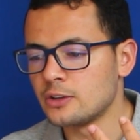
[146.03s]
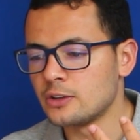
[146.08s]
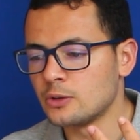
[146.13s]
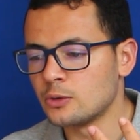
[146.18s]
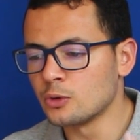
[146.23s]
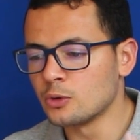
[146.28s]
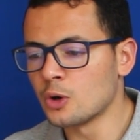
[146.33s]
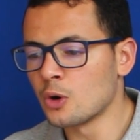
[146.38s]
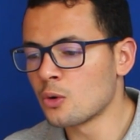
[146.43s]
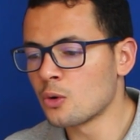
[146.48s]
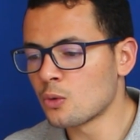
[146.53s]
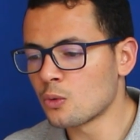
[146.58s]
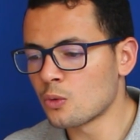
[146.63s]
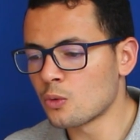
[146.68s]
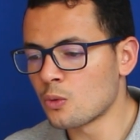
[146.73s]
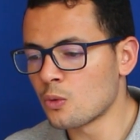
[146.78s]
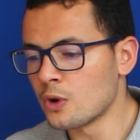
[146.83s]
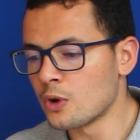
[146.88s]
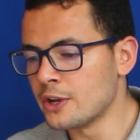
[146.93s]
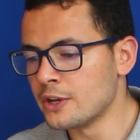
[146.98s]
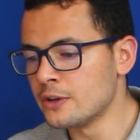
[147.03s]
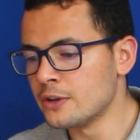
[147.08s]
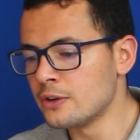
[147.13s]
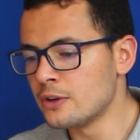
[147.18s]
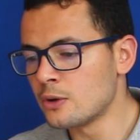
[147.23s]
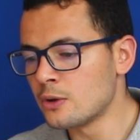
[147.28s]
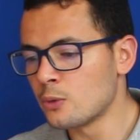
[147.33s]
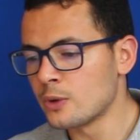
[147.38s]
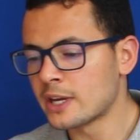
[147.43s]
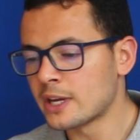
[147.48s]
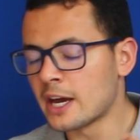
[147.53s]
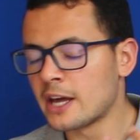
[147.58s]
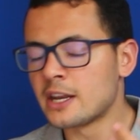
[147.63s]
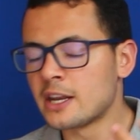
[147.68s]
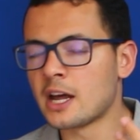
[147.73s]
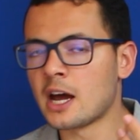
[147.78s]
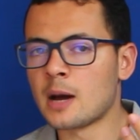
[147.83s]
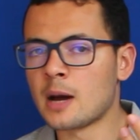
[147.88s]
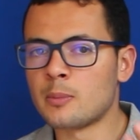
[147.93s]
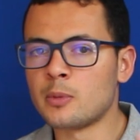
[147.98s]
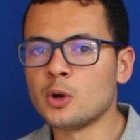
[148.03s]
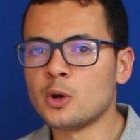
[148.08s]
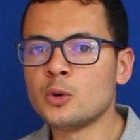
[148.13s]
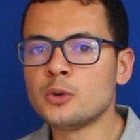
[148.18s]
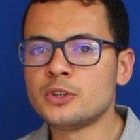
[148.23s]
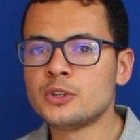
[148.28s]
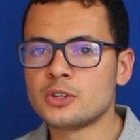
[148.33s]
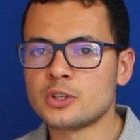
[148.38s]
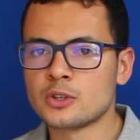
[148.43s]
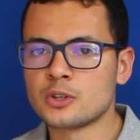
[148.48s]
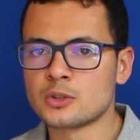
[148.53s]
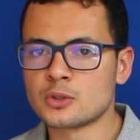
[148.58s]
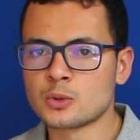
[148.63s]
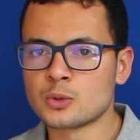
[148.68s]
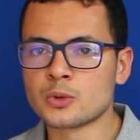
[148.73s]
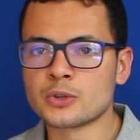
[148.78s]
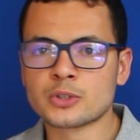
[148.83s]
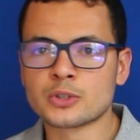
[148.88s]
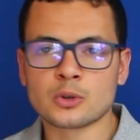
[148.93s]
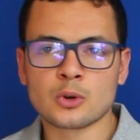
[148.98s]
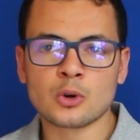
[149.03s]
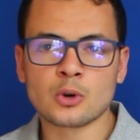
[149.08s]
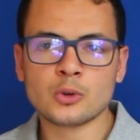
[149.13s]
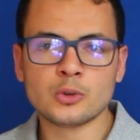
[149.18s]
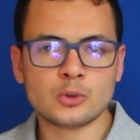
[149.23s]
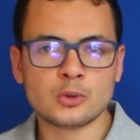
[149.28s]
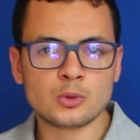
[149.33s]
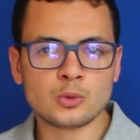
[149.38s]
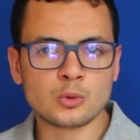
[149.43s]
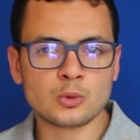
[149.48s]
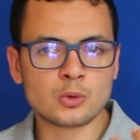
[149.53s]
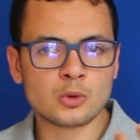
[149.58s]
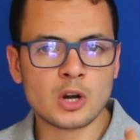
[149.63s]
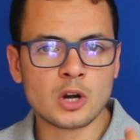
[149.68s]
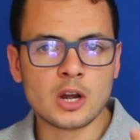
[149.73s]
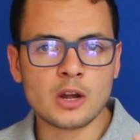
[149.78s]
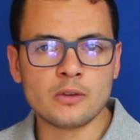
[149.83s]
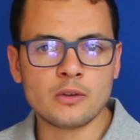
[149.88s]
you know we can upload source code to